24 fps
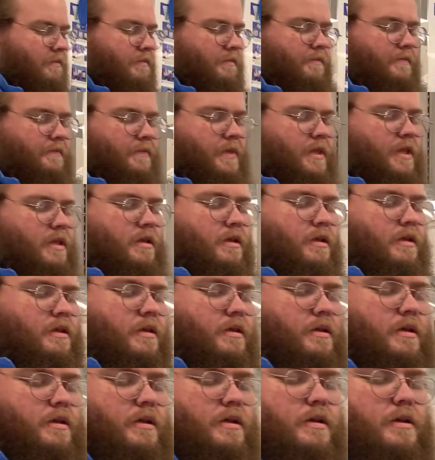
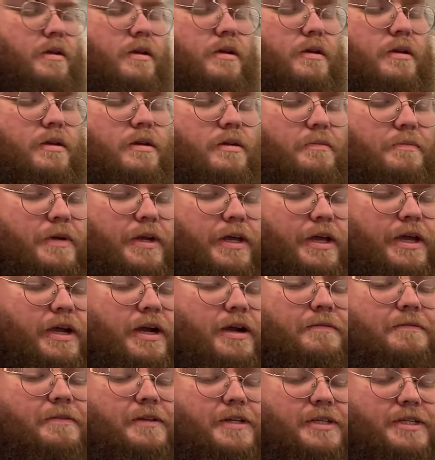I'm going to
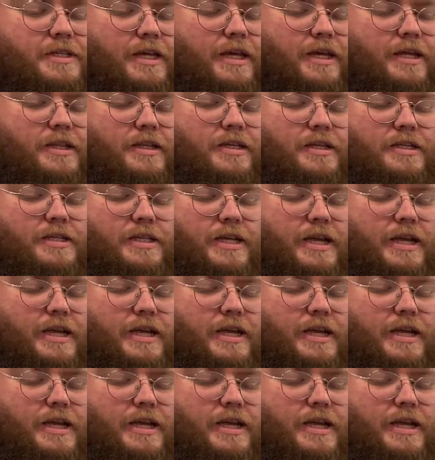carefully take this